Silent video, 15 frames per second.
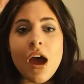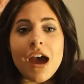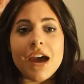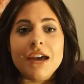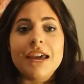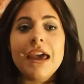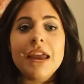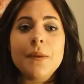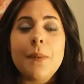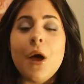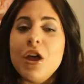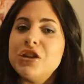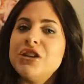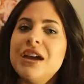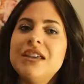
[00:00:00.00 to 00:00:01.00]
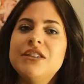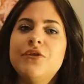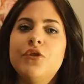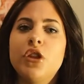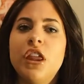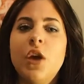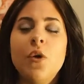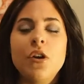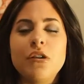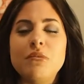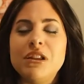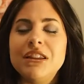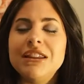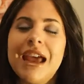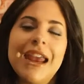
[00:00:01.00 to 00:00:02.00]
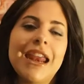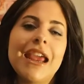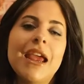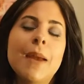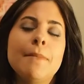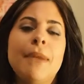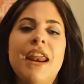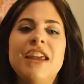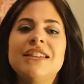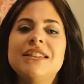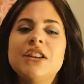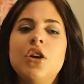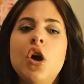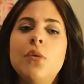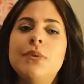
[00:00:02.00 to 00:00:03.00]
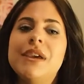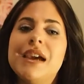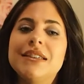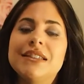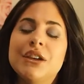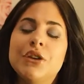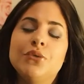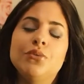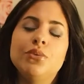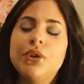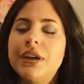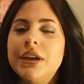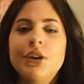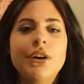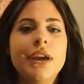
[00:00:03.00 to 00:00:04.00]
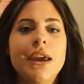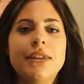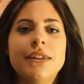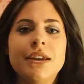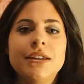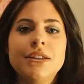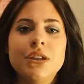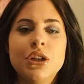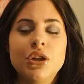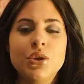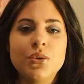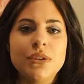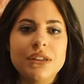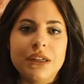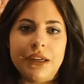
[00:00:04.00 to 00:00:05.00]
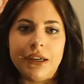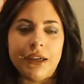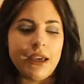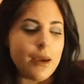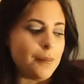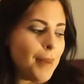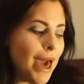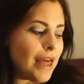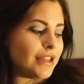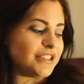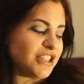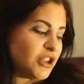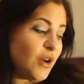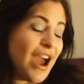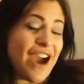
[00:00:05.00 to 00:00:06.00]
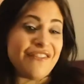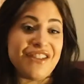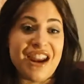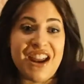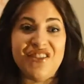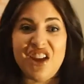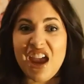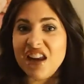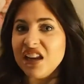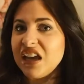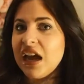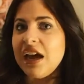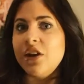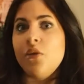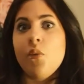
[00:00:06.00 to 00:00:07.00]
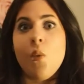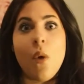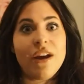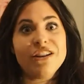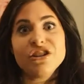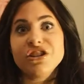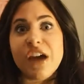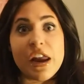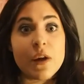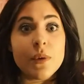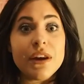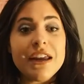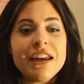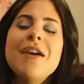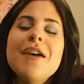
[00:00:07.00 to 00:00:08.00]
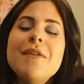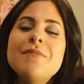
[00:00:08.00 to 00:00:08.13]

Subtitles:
I again apologize for the horrible lighting, but I still hope you guys can recreate this using palettes that you have that have any kind of white shadow in it.